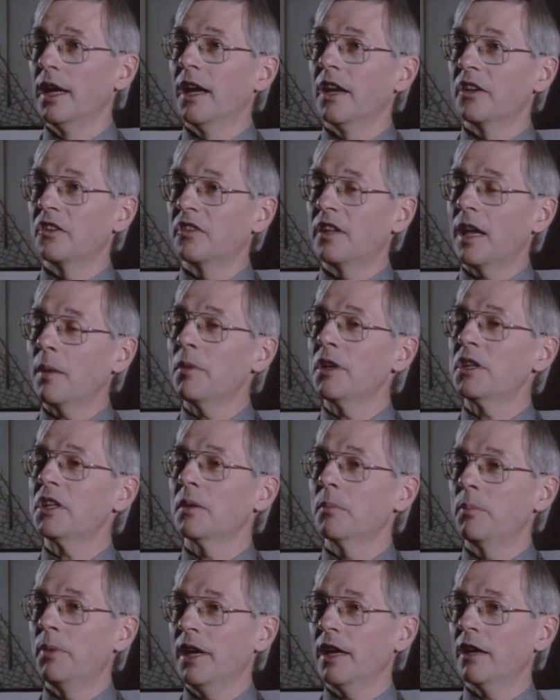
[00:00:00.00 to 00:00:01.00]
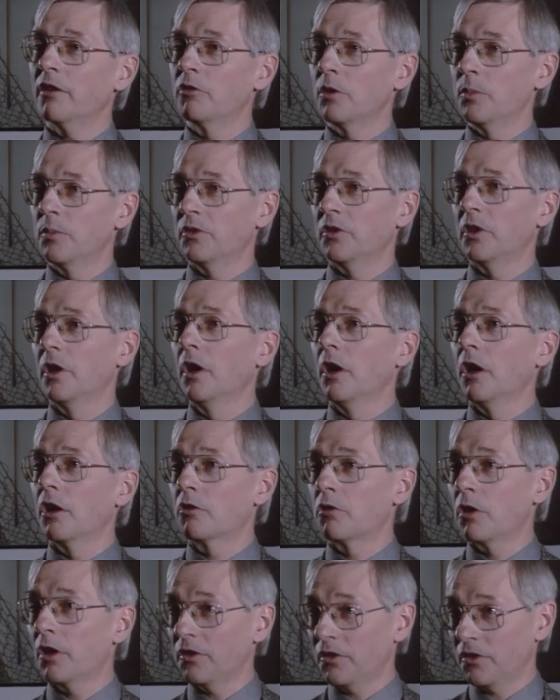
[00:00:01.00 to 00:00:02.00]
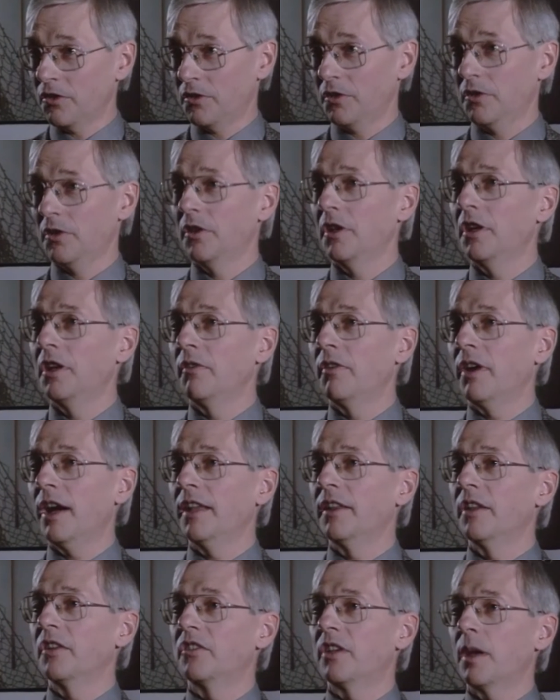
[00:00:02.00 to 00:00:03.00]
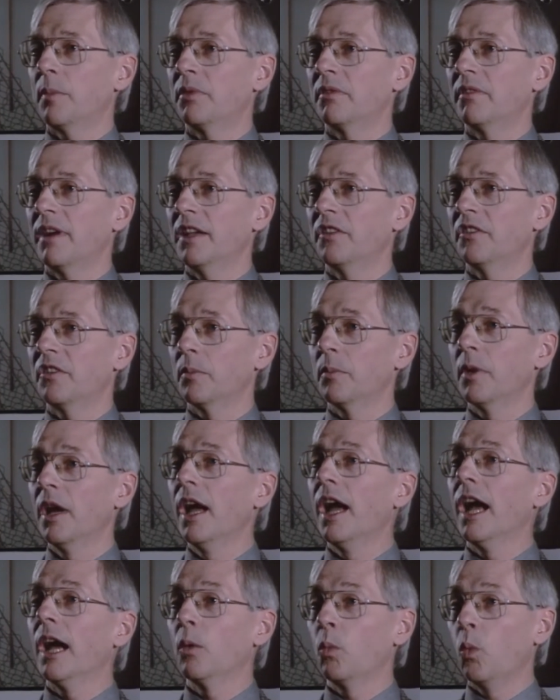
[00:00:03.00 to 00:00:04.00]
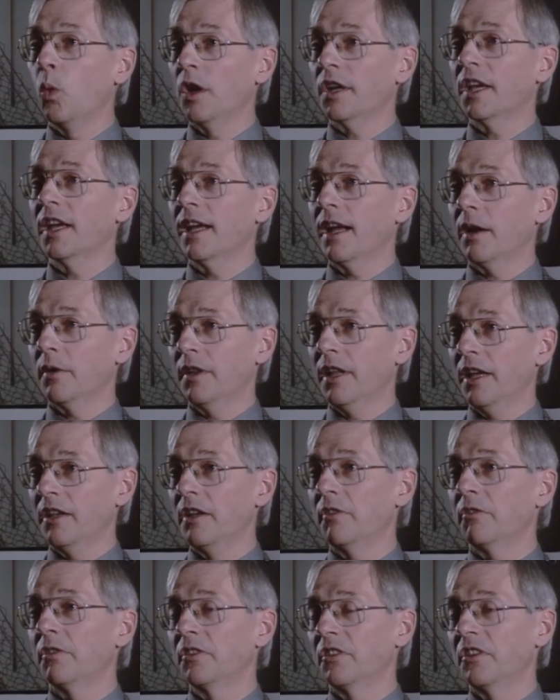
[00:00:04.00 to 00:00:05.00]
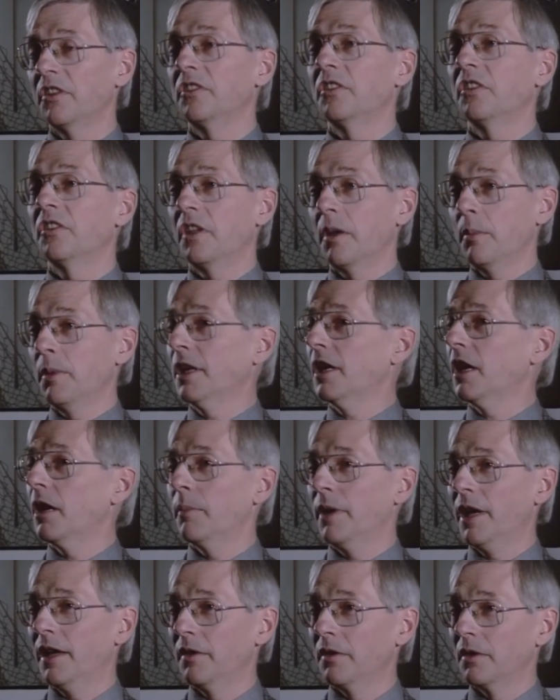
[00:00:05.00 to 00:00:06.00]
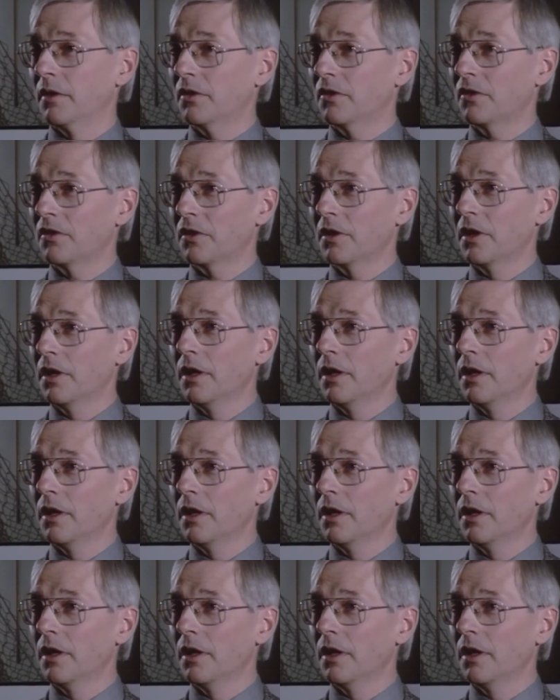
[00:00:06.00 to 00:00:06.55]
establishing peer groups across the divide that separates them, and working out their differences as they become adults.